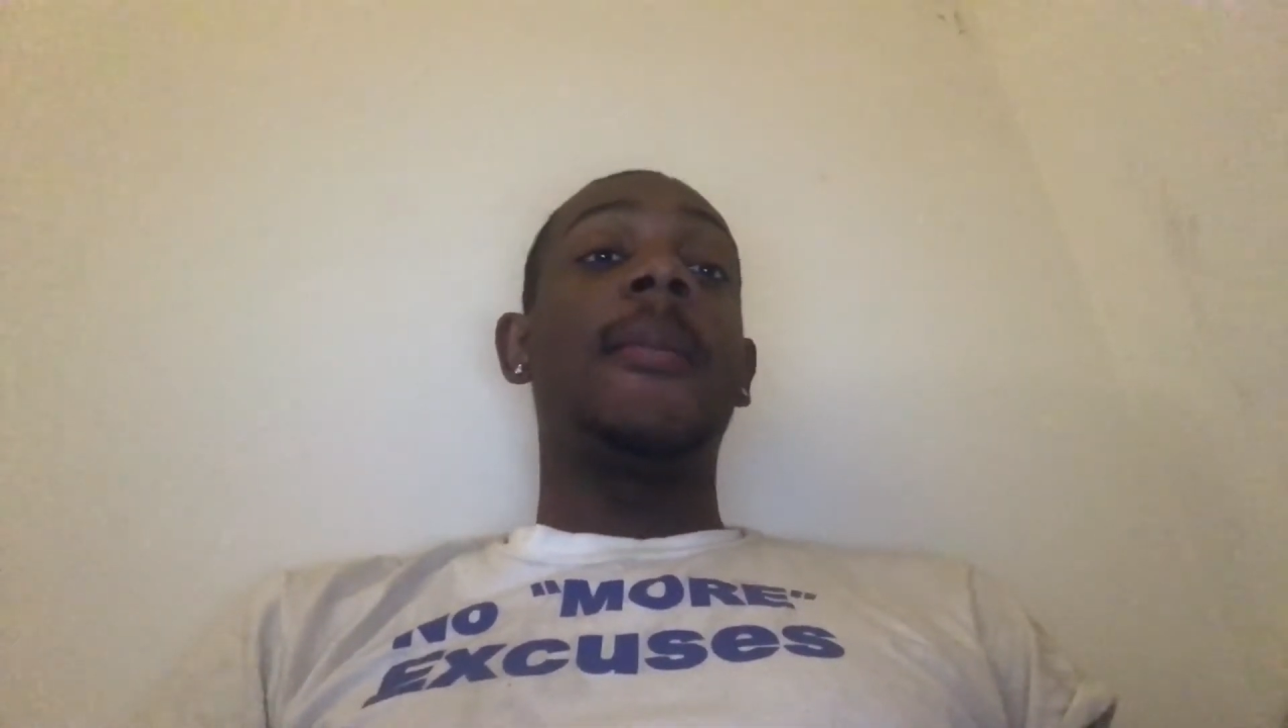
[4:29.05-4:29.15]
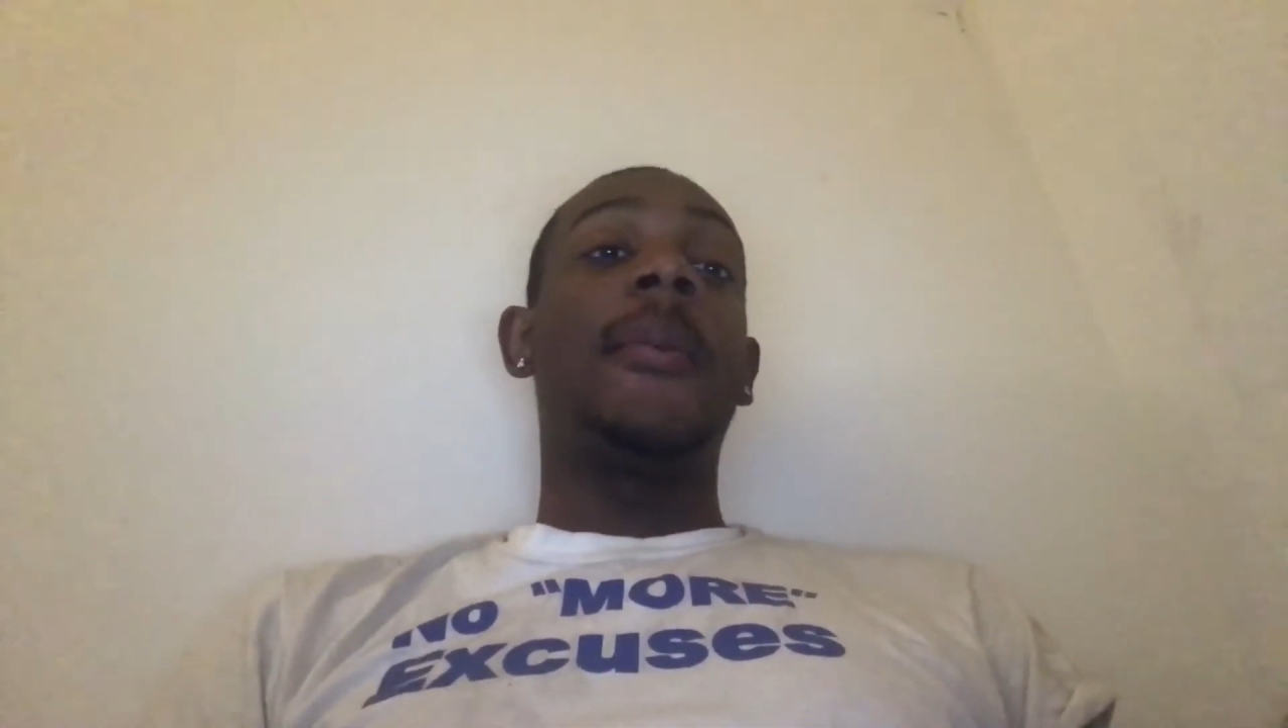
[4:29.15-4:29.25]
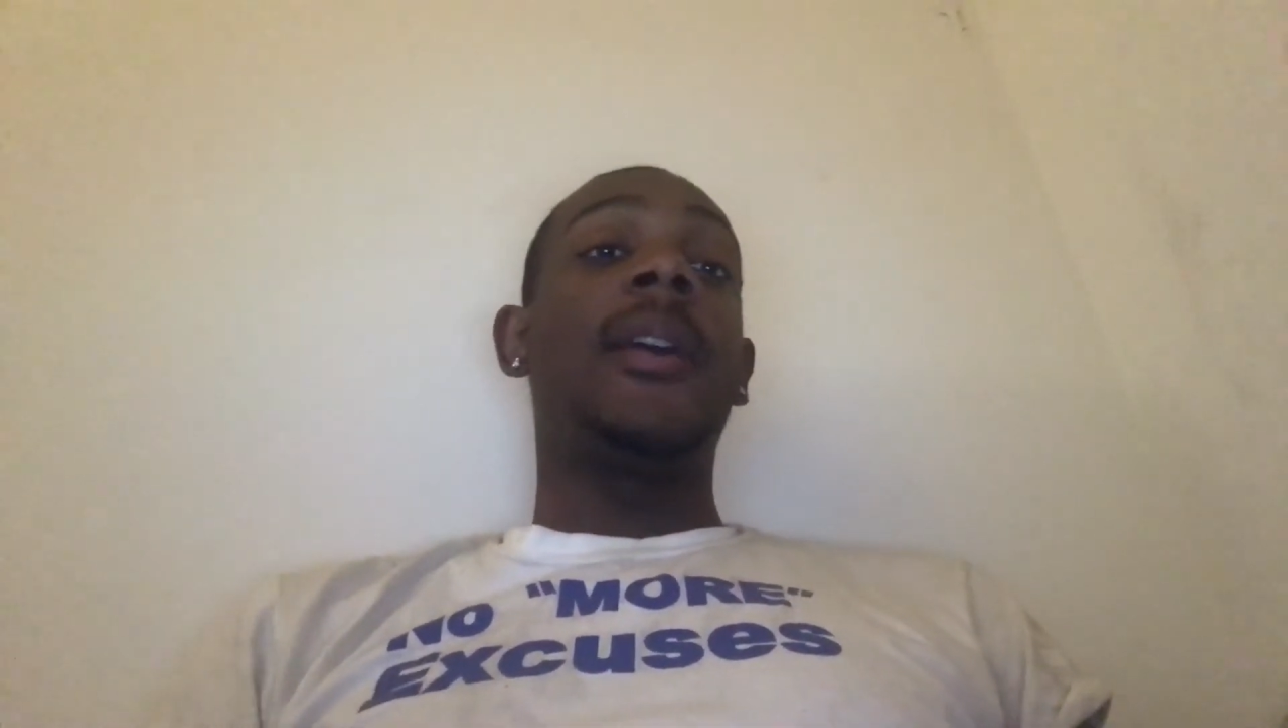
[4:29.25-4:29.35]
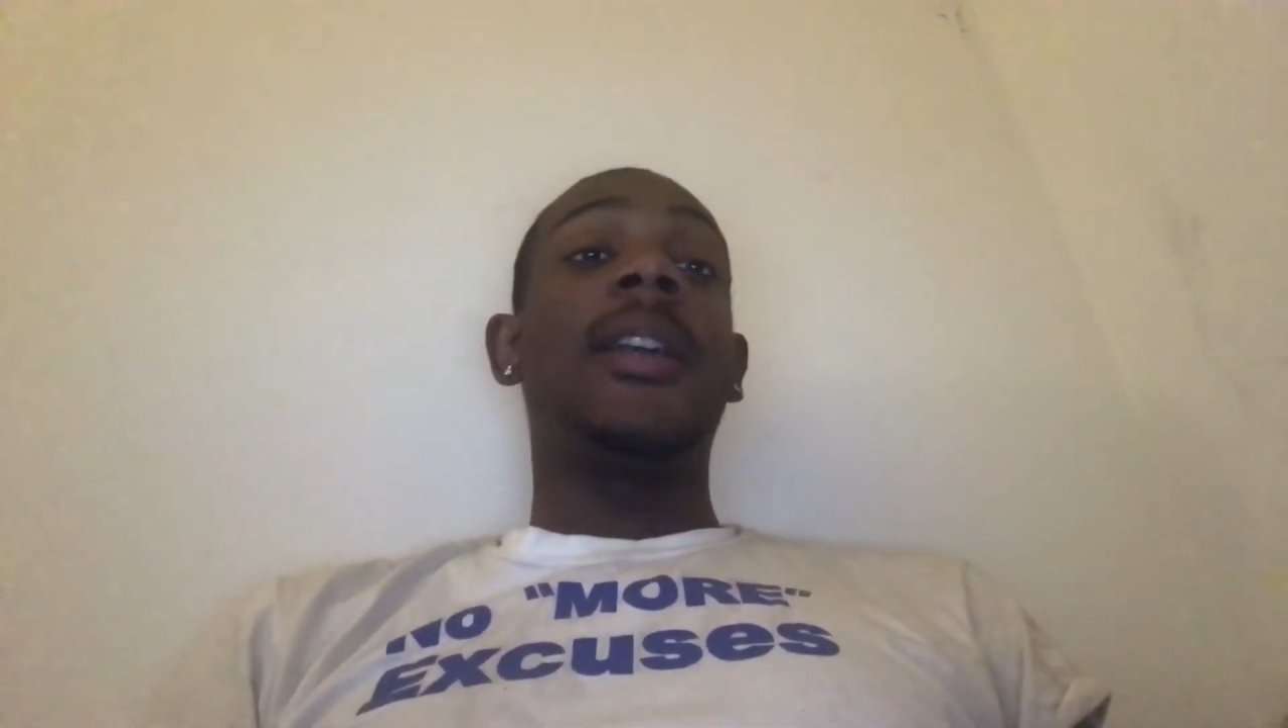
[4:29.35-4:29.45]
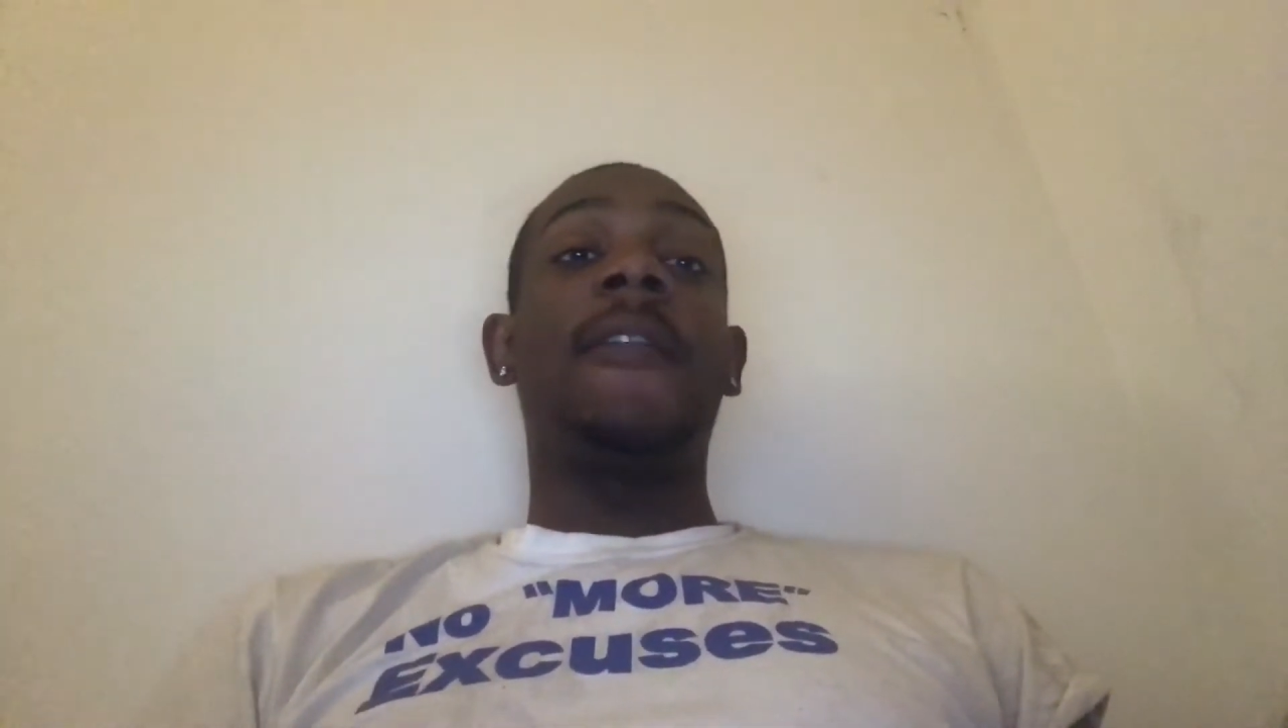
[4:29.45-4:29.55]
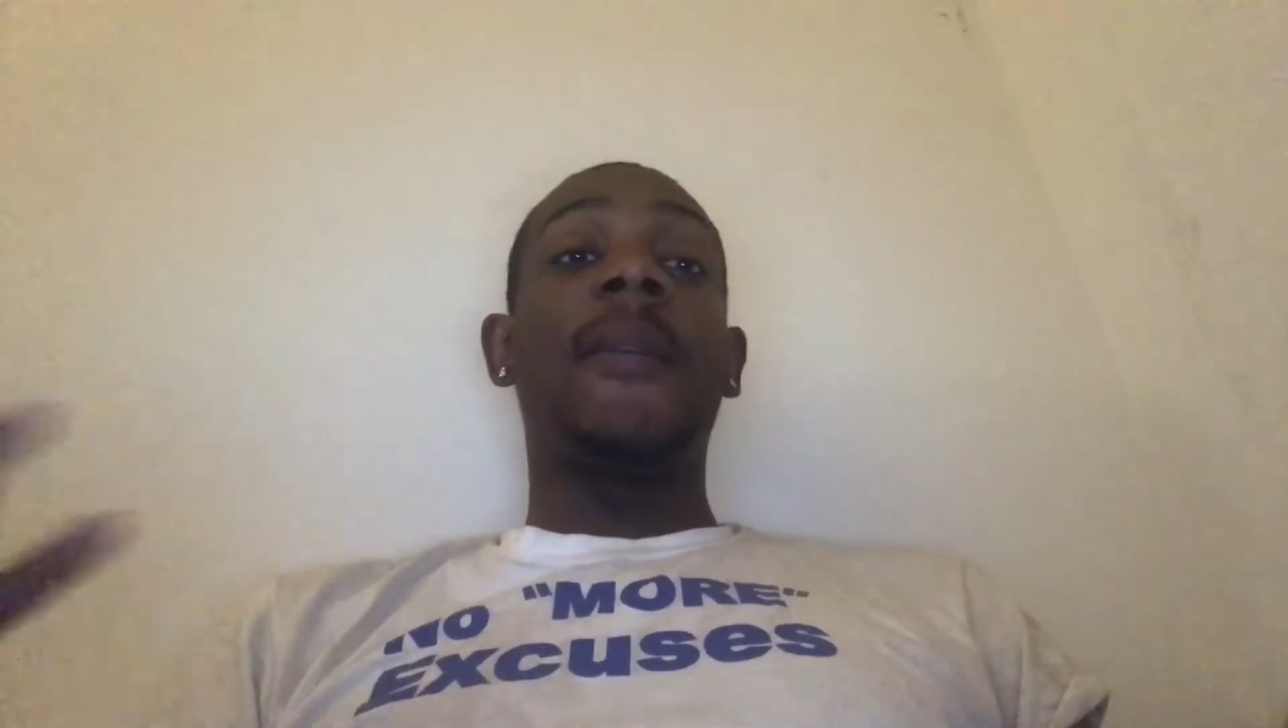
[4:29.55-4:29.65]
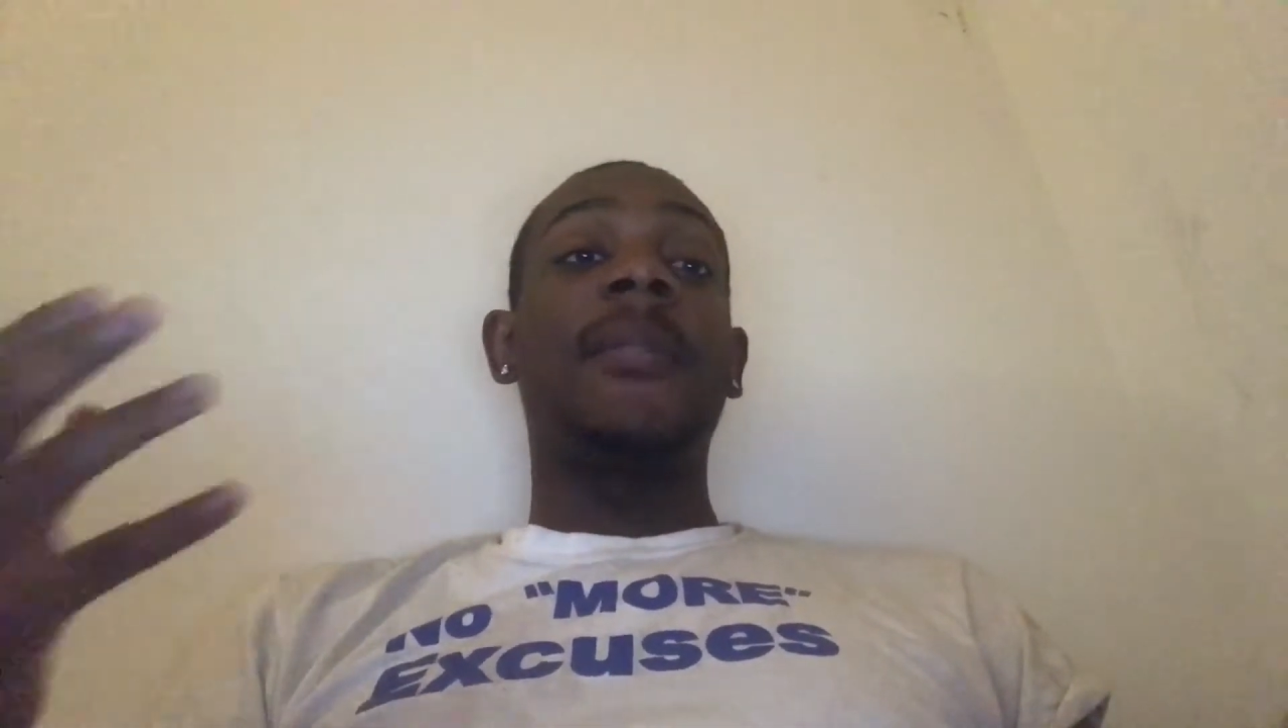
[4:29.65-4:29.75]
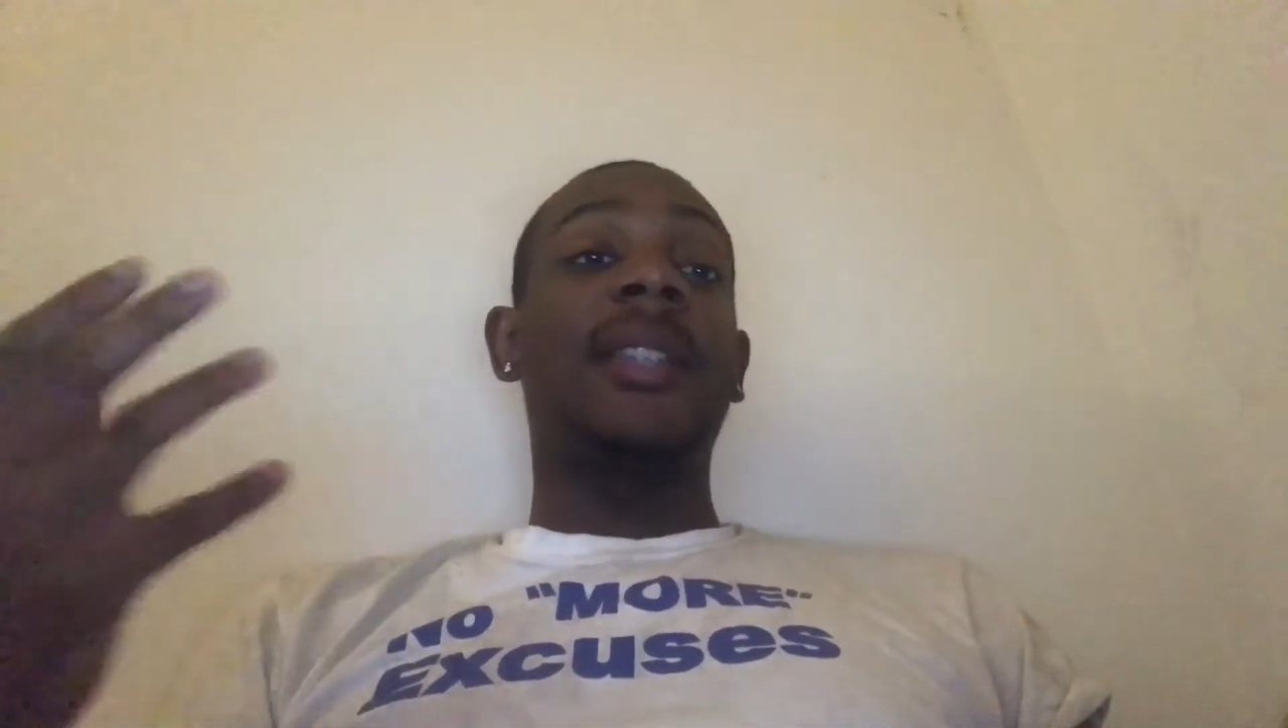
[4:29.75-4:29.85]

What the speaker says: But if I'm